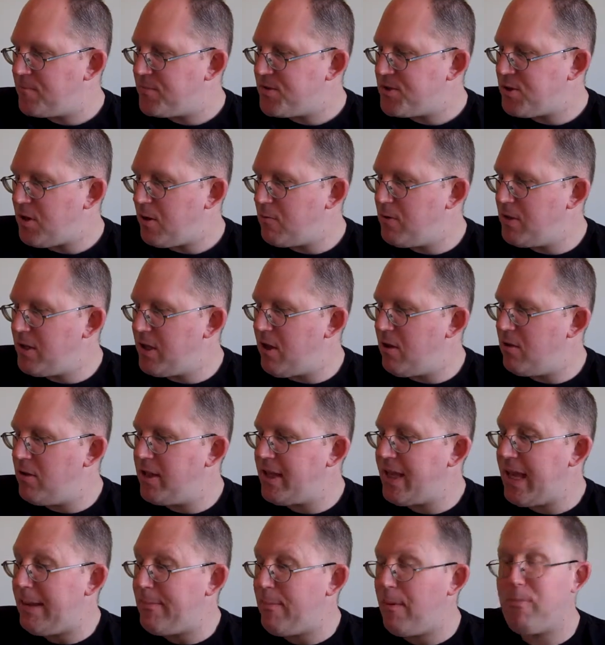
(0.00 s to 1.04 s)
So I really
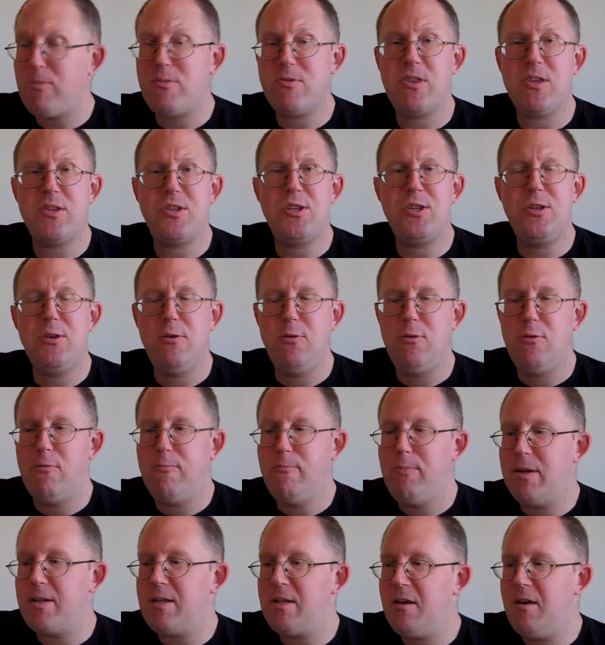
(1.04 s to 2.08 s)
only came up with the
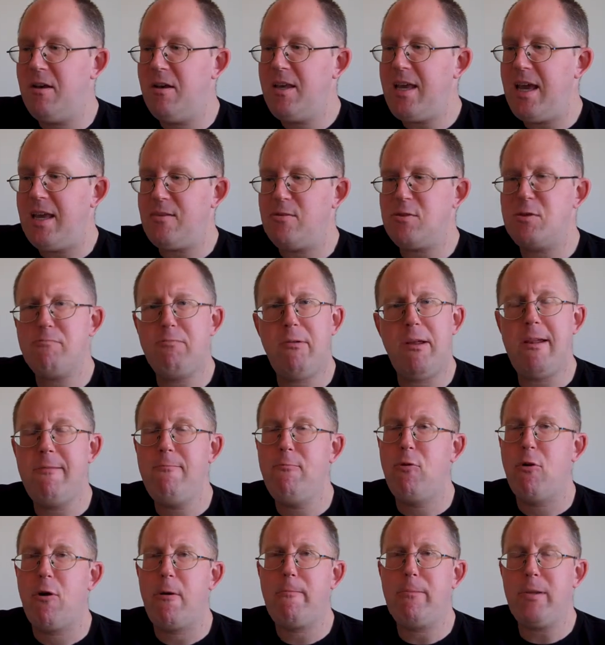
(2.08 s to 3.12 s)
two, but yeah, there's plenty
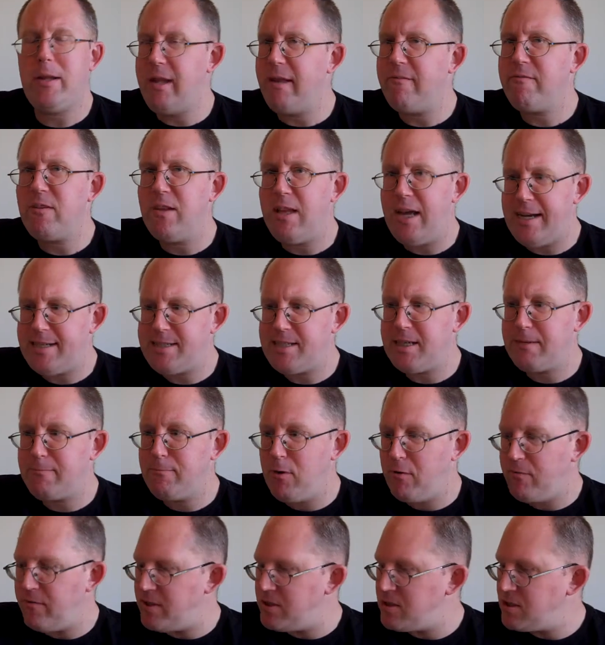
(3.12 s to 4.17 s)
more, plenty of classic
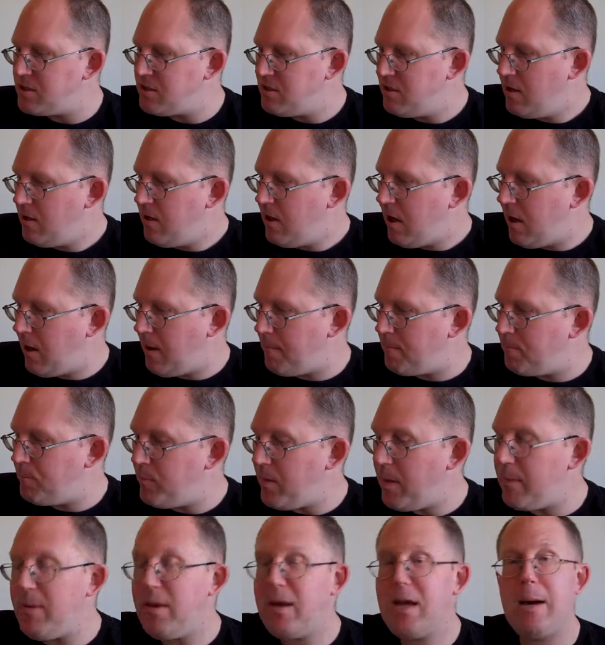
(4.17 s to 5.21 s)
movies.
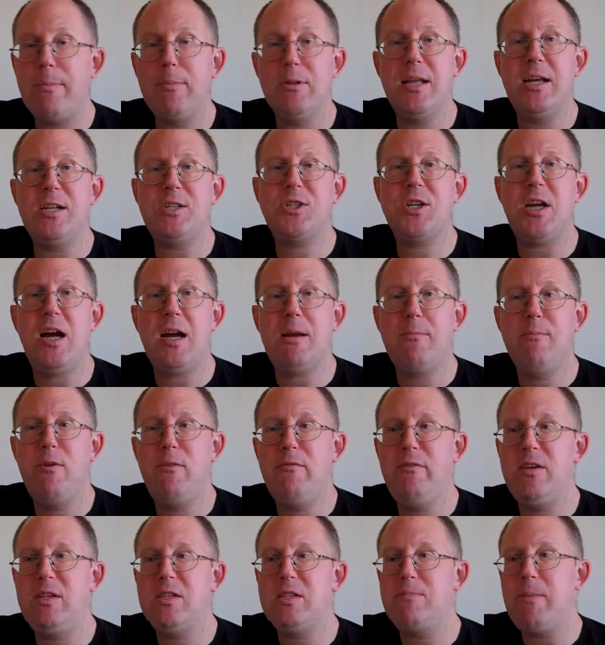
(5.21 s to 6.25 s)
Maybe a couple of Hitchcock
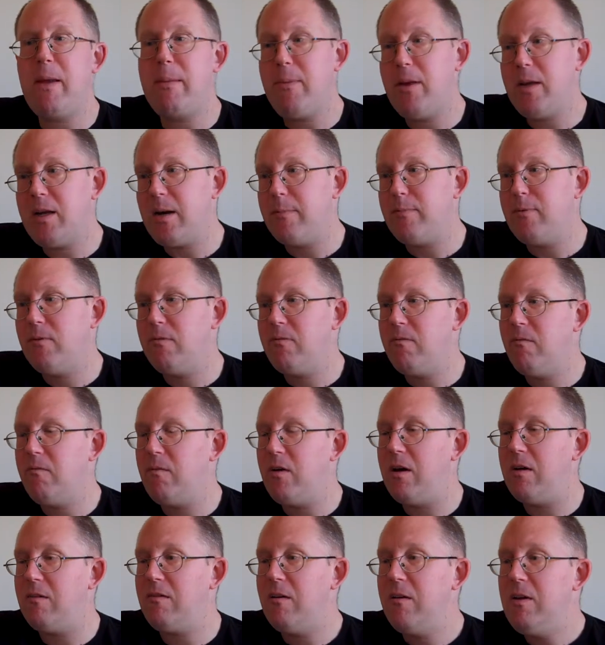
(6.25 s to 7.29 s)
movies, maybe a couple
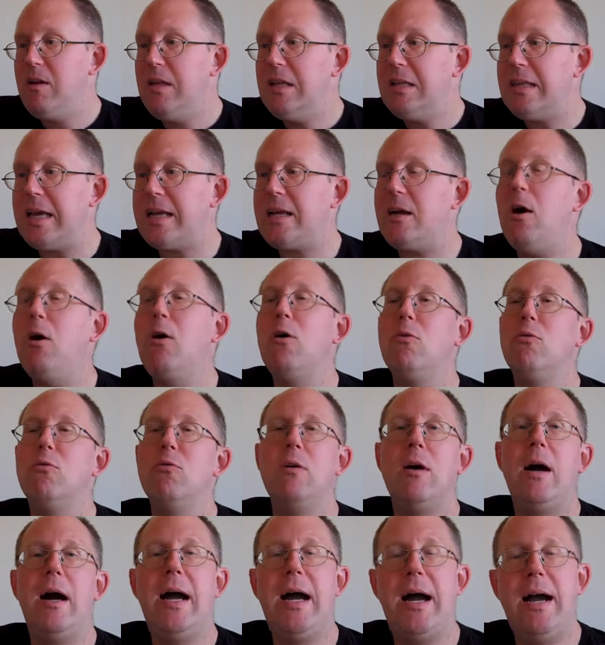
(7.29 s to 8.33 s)
of,
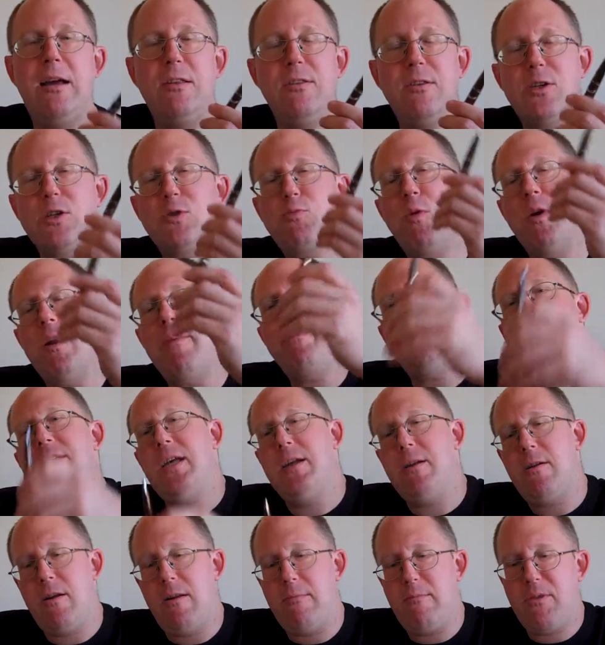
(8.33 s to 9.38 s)
there's one in
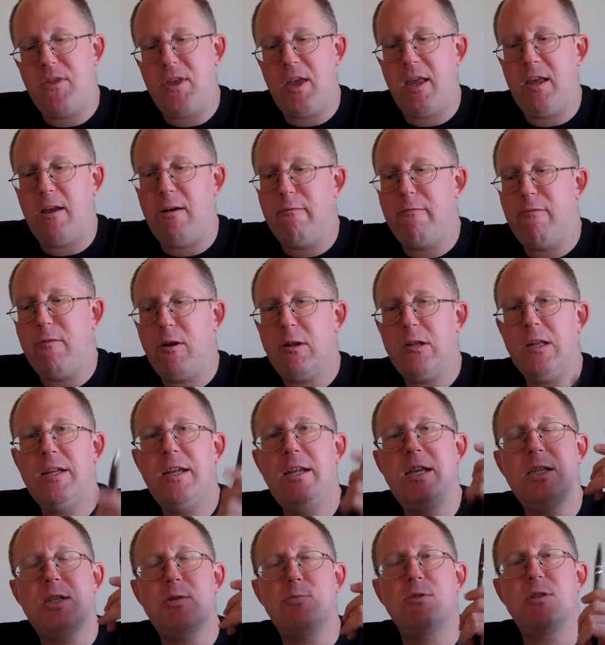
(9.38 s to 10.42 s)
particular that I'm thinking of,
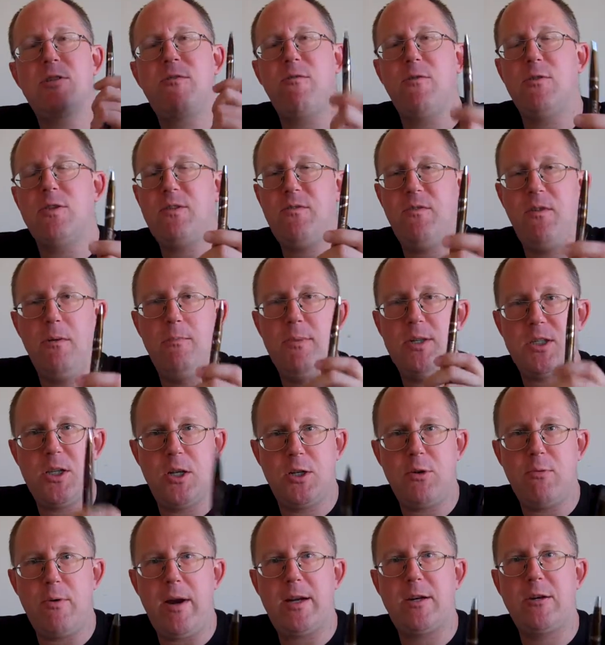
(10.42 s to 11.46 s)
Clint Eastwood's first film as a
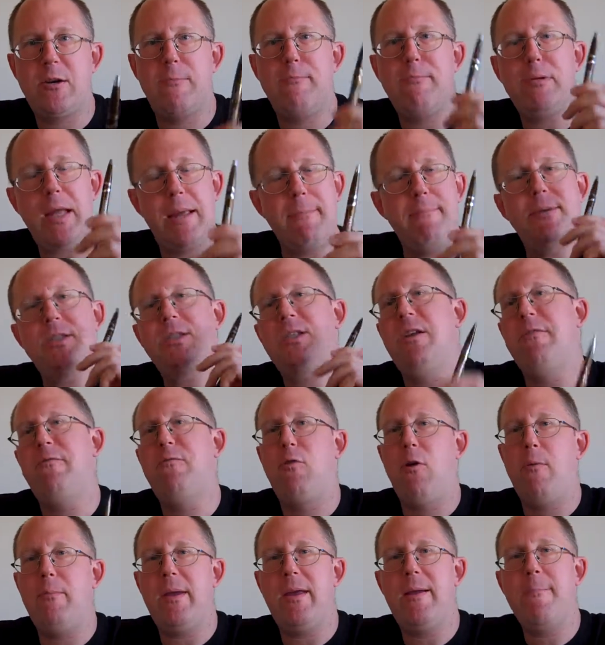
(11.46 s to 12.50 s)
director, Play Misty
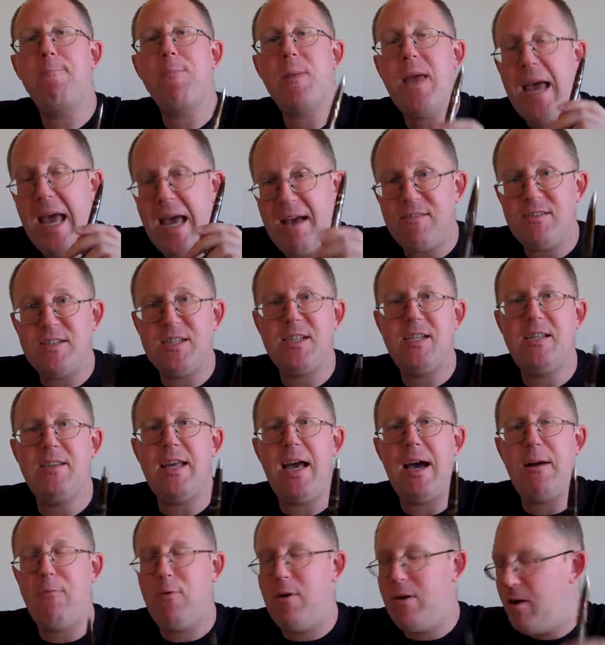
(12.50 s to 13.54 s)
for Me. Haven't seen
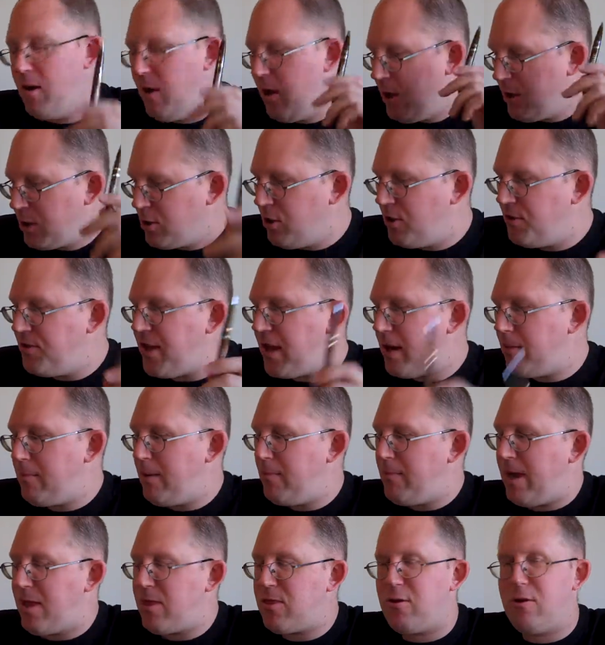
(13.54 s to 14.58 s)
that one. Good, that'll
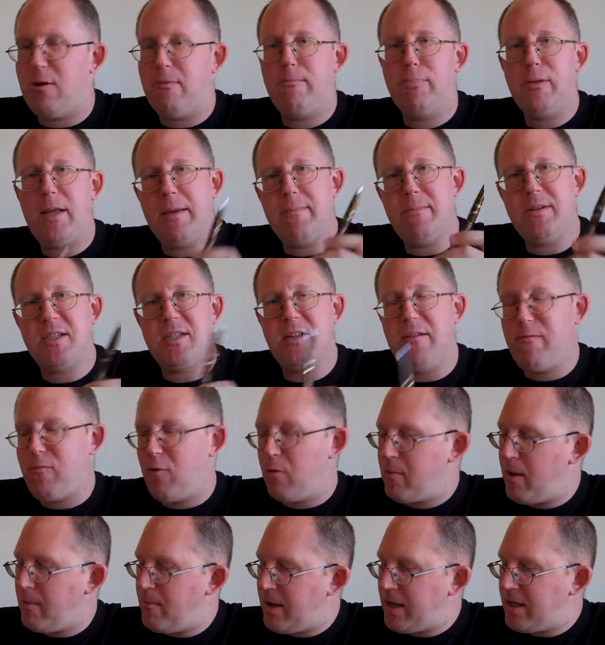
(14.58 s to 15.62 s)
be my third. Play Misty
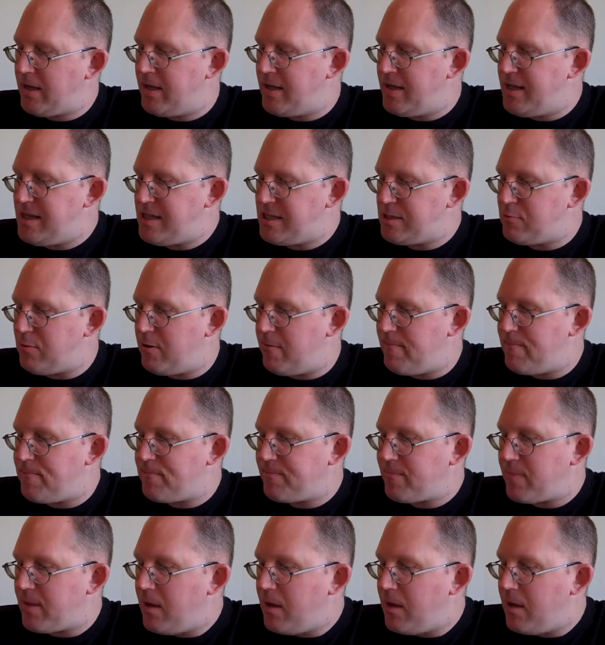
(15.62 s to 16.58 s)
for Me by Clint Eastwood.